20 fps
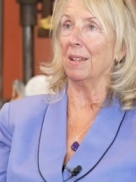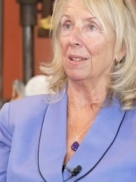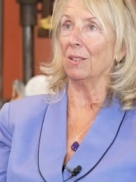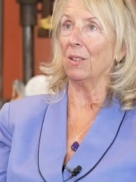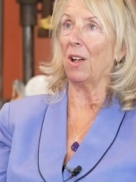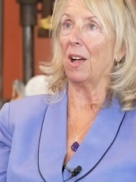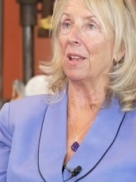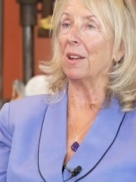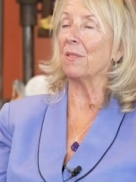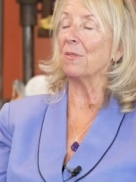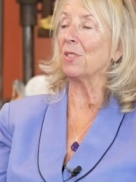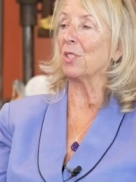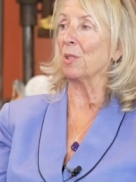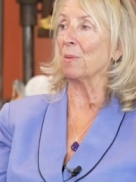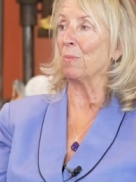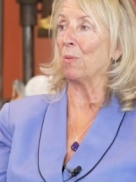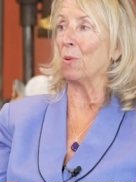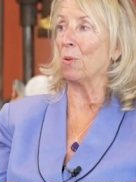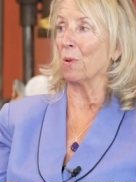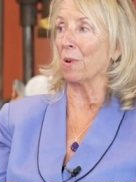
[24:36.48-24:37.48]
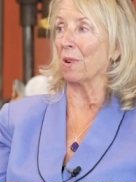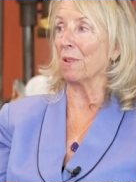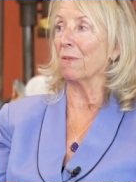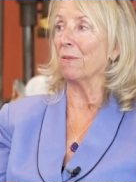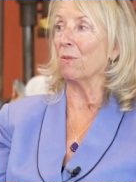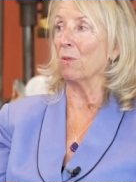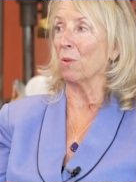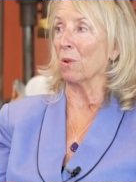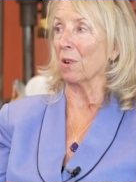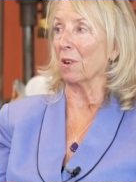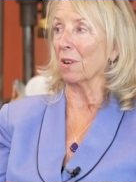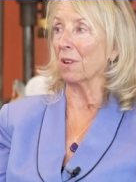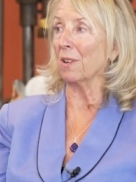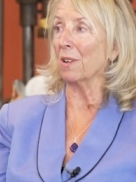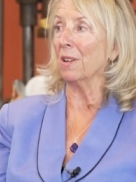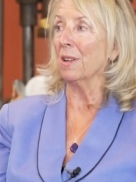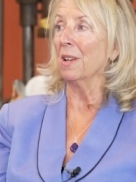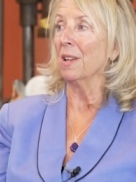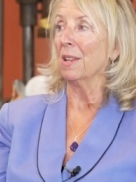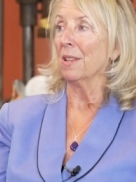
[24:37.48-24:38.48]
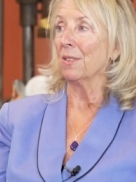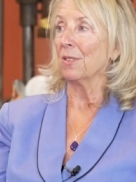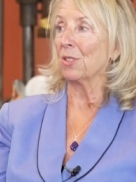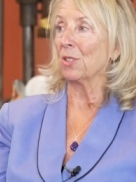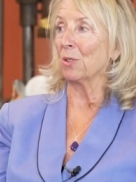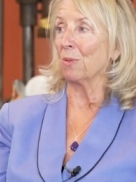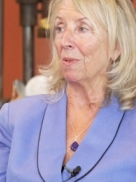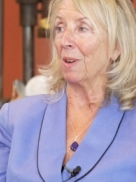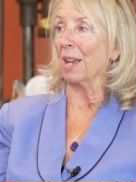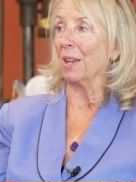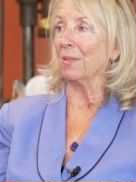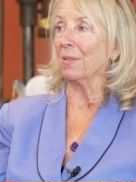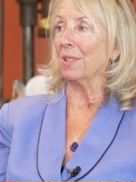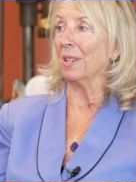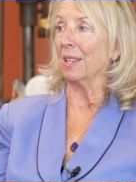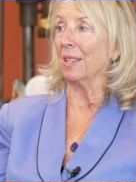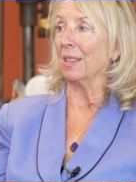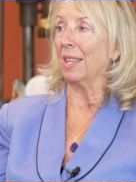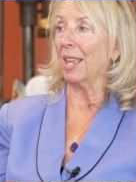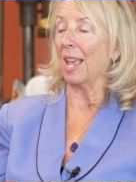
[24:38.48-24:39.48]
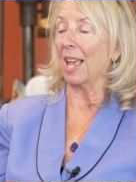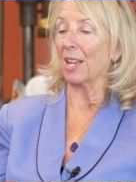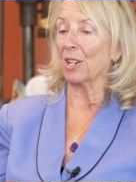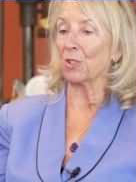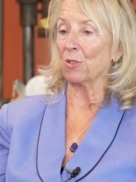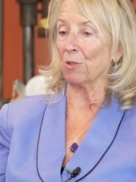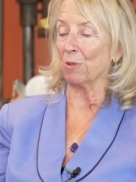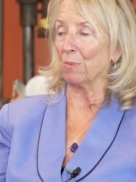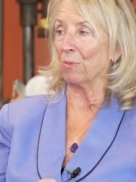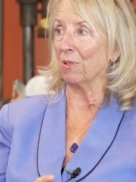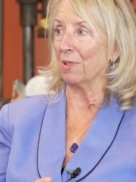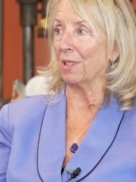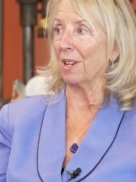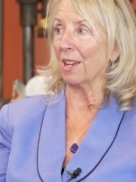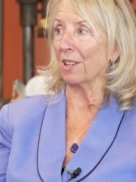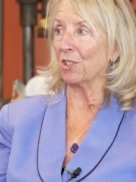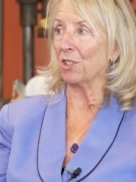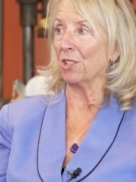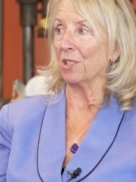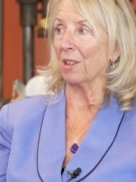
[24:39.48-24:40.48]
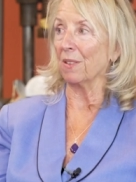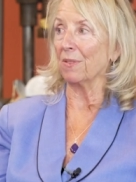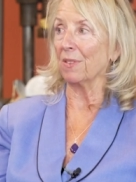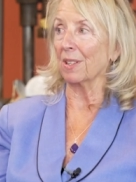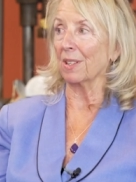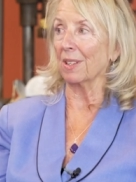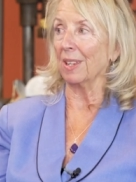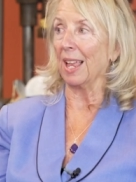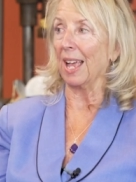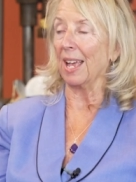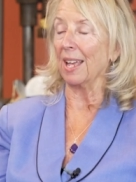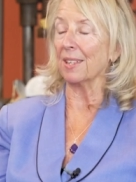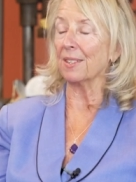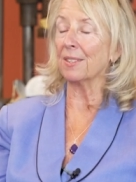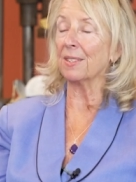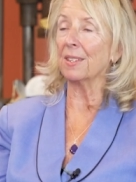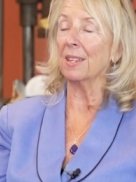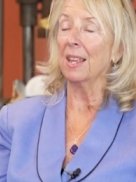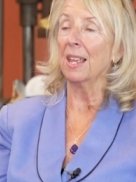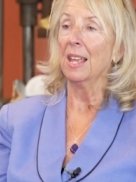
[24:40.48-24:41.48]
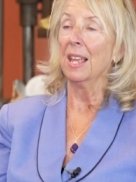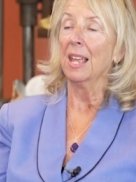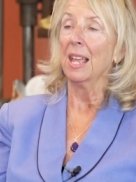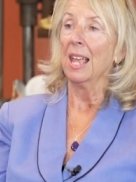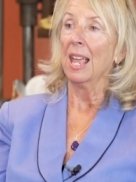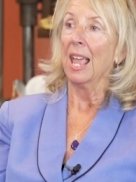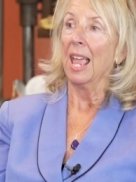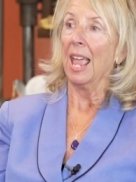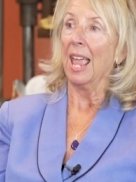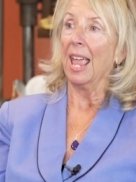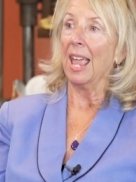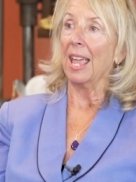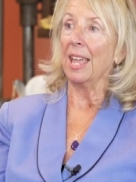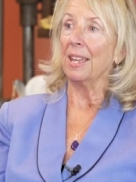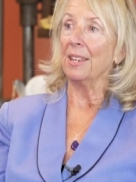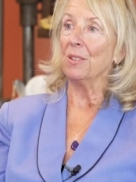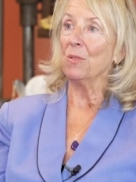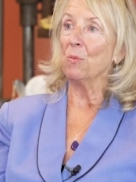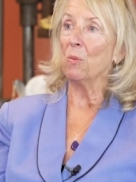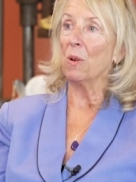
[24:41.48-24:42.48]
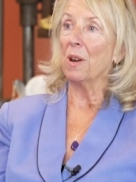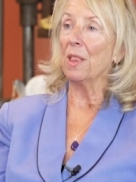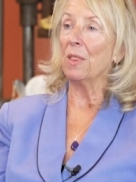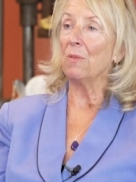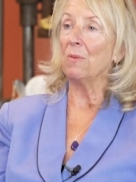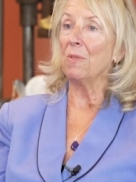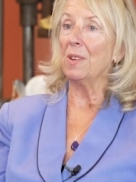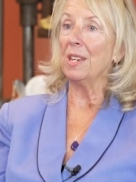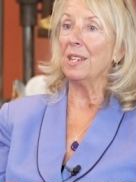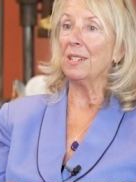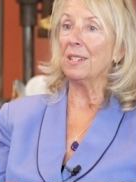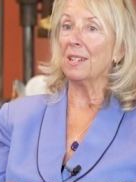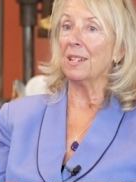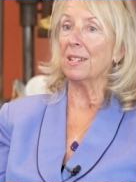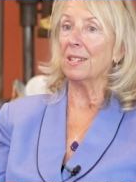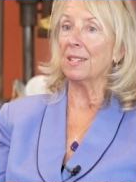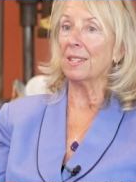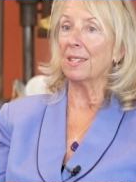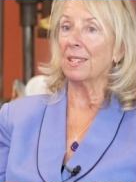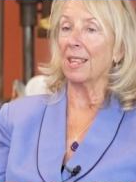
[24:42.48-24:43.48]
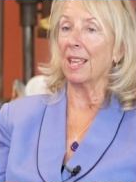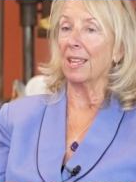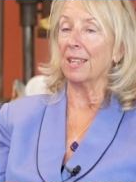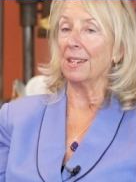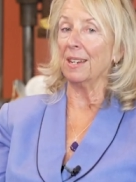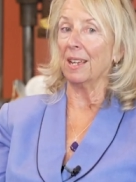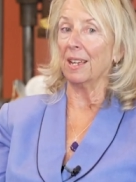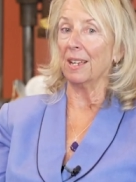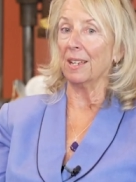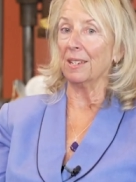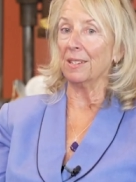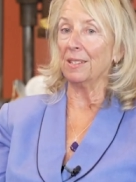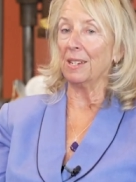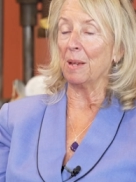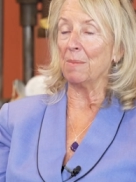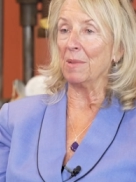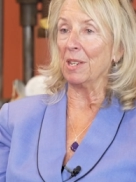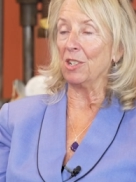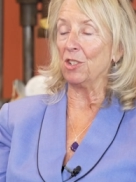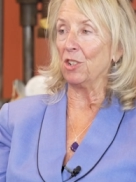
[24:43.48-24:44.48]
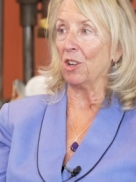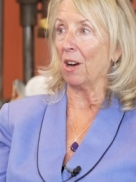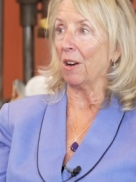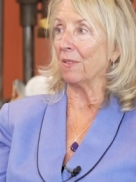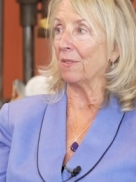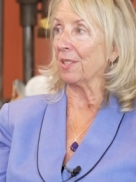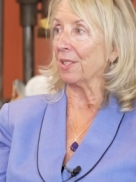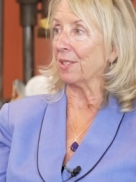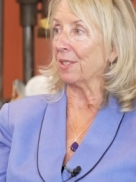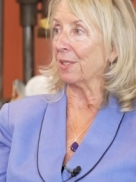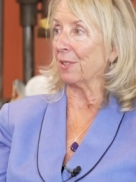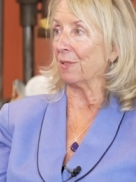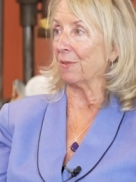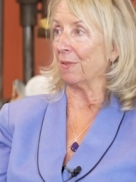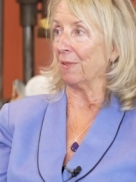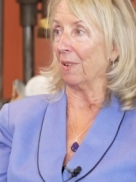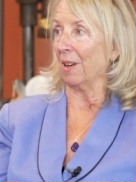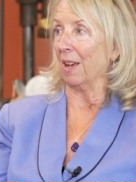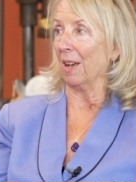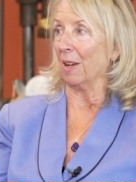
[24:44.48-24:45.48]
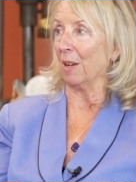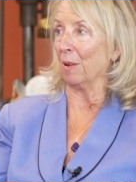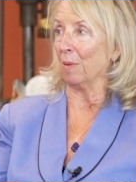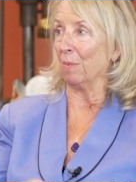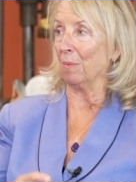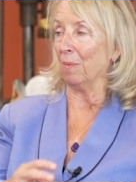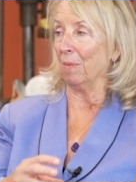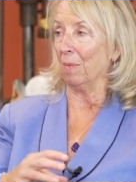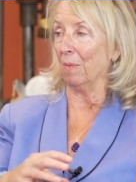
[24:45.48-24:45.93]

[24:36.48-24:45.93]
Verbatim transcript: a lot of supportive work surrounding the actual production of mm-hmm. the glass. And one of the reasons that uh, Deming Jarvis uh,